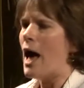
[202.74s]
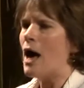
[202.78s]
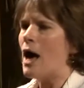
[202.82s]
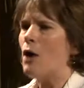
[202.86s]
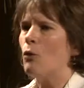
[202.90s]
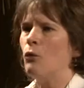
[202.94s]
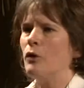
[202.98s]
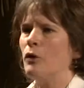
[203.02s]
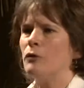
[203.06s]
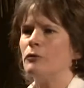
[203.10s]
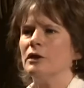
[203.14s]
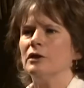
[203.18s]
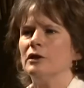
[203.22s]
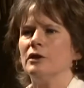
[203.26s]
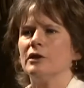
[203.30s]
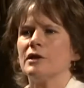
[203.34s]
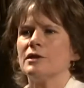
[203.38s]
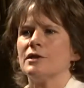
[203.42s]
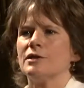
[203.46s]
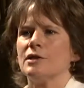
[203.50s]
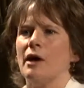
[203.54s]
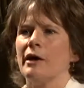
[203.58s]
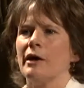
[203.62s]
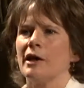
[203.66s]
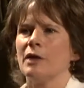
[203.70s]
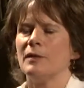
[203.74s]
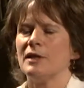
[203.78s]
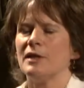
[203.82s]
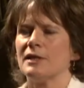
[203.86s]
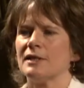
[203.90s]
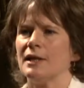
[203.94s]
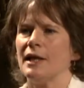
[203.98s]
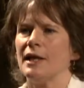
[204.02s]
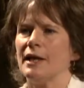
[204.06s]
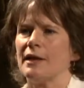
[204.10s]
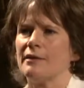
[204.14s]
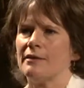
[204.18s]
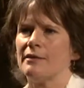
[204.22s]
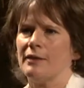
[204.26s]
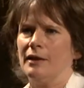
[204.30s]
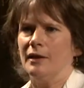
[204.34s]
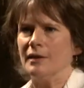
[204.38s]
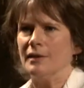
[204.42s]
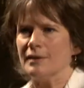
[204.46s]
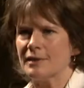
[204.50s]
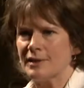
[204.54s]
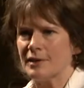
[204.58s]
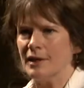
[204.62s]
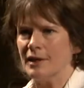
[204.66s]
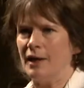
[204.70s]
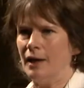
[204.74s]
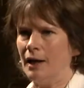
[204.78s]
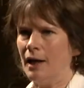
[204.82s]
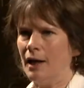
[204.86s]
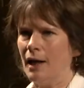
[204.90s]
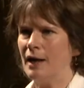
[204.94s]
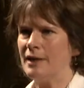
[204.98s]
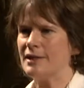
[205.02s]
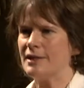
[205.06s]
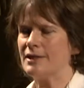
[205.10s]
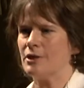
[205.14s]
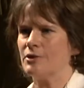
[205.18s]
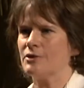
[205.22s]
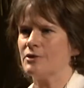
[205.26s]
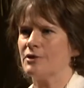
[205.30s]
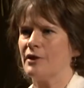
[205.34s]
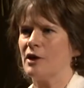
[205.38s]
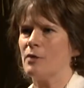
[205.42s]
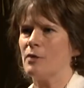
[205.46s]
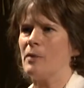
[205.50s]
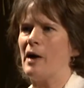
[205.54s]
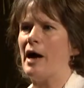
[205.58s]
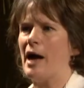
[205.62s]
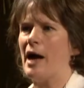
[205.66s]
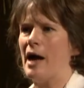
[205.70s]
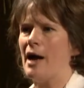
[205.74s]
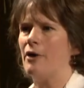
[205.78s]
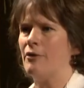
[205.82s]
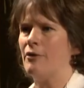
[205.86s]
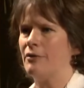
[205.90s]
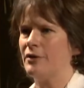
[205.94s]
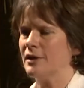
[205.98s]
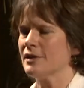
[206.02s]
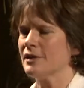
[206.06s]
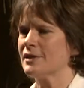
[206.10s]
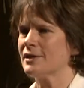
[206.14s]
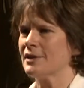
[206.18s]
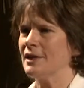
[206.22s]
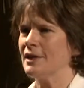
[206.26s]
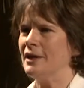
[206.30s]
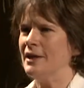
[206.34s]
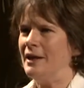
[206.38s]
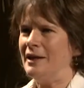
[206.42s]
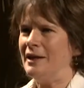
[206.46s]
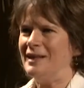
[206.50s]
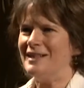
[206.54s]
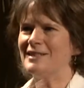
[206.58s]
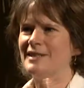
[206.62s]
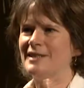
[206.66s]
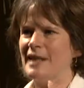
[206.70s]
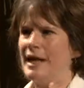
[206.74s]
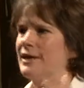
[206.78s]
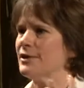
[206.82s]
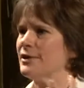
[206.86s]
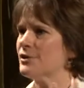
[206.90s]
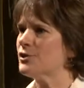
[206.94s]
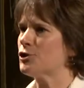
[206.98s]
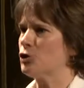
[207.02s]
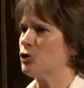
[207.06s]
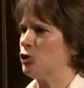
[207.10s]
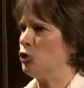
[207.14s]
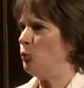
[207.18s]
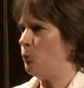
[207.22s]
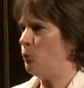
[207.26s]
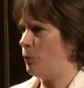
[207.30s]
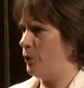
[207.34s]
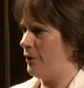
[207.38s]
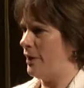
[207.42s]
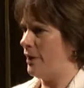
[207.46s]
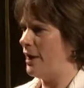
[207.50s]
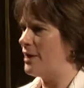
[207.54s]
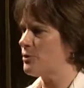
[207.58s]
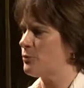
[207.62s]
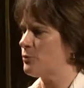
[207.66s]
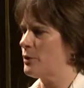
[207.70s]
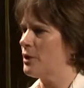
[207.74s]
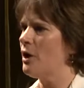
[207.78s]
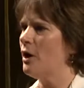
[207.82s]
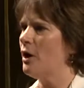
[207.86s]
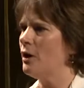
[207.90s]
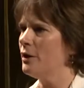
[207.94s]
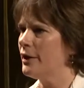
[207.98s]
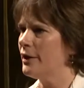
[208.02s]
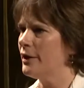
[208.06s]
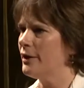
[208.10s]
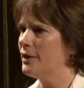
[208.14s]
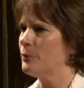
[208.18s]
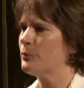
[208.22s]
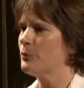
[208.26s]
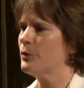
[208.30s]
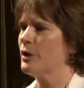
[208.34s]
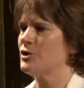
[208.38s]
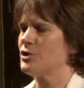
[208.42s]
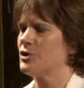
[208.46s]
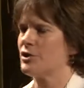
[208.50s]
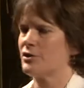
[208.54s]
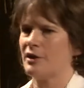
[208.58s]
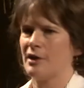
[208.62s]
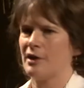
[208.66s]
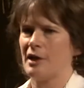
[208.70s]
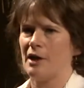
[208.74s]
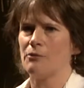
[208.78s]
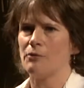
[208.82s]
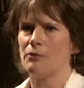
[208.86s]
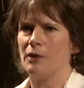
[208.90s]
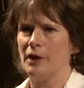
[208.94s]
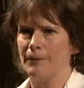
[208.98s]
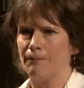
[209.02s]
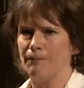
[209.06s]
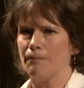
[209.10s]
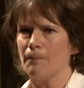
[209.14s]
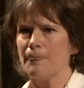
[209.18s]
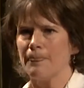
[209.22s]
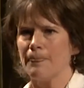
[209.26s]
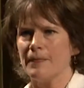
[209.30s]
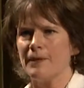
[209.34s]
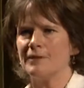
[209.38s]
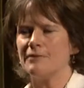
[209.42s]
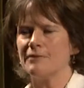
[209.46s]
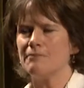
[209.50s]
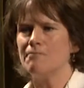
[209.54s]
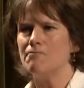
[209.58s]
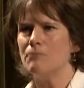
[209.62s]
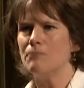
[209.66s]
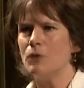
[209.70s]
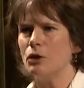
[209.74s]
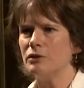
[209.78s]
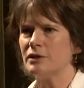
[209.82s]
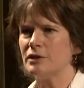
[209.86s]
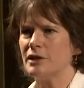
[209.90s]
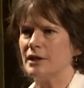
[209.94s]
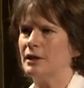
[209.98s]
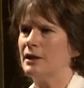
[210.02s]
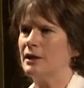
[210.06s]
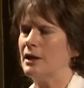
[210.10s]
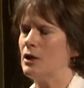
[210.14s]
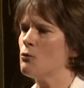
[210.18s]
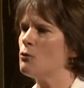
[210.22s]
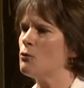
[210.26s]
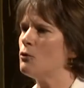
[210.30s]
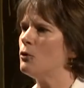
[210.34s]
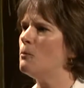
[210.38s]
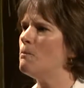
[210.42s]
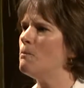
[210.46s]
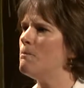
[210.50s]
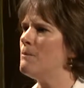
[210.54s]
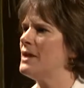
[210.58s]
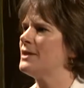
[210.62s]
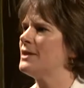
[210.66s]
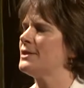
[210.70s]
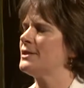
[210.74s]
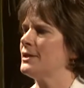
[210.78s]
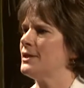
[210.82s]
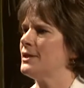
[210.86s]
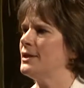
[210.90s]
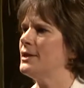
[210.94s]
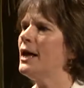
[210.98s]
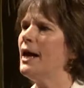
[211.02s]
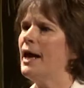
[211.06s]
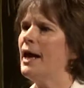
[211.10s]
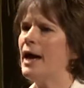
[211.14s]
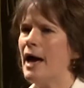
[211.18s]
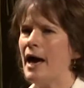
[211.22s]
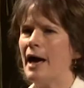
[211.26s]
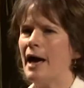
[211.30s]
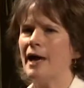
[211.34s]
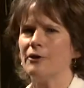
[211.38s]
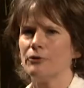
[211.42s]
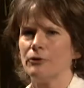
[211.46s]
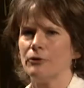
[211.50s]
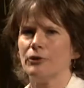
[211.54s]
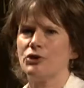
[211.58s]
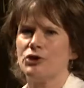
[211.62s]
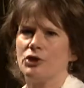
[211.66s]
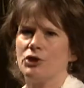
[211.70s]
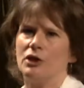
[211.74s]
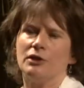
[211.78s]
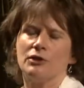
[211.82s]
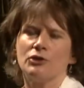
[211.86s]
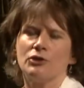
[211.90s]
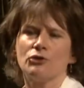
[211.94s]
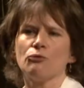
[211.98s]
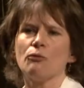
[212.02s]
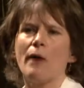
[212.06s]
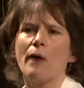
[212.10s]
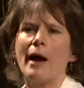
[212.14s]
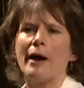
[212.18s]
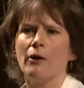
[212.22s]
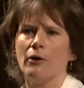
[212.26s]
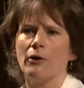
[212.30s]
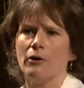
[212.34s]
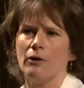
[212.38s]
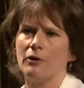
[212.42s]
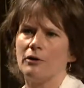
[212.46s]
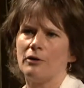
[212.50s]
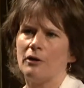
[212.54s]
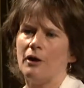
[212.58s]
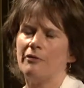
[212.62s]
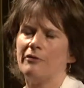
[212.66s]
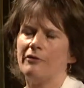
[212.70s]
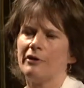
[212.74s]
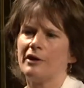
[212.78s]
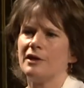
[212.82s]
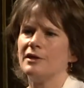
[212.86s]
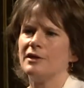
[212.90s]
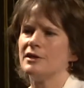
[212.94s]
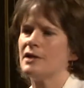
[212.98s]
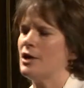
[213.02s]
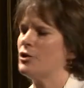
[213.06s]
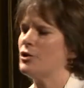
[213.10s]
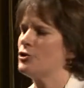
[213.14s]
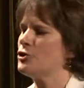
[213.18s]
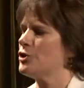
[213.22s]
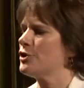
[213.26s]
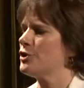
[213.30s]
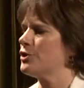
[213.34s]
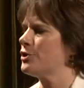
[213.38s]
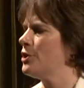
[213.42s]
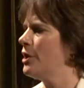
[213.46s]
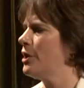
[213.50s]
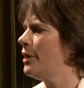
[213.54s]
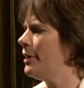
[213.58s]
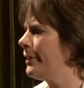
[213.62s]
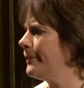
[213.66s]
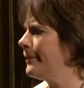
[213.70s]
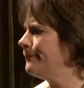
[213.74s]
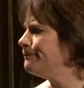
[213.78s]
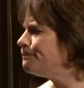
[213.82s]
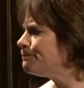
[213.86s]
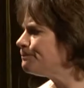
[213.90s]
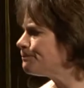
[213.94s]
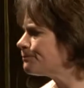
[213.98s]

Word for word: When we look at documents like this, I start to think about how this data soup, as we call it in the project that I run, this multilingual, messy, heterogeneous record of a contentious time,